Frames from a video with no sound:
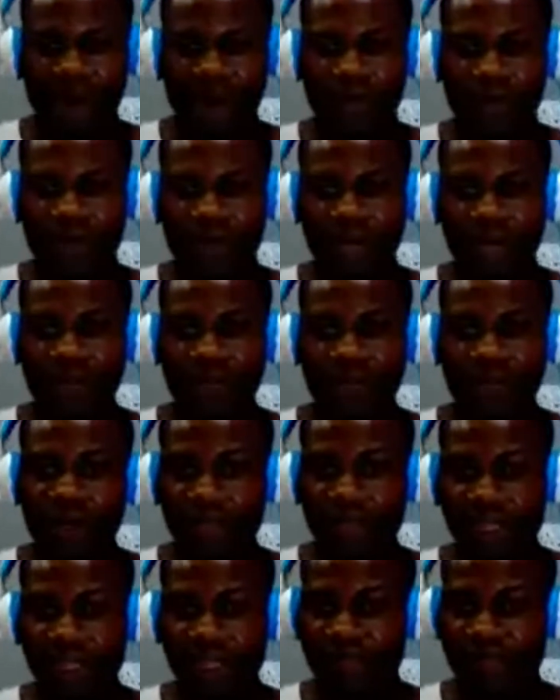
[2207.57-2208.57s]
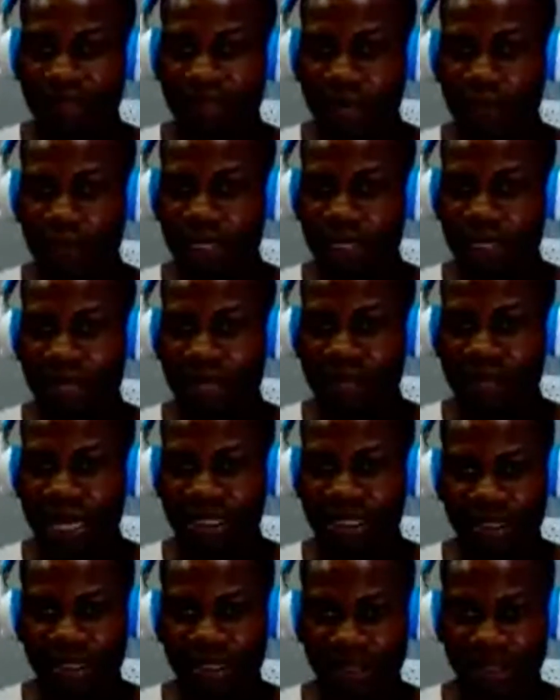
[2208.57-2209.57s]
I'm going to explain what that mining
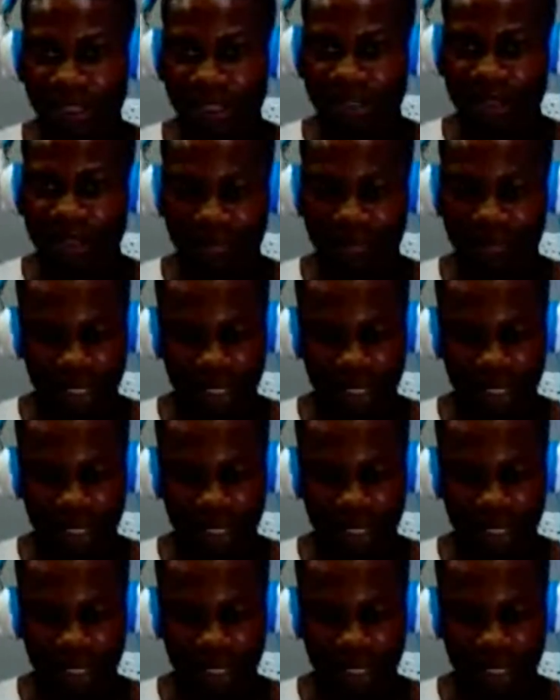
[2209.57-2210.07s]
system is.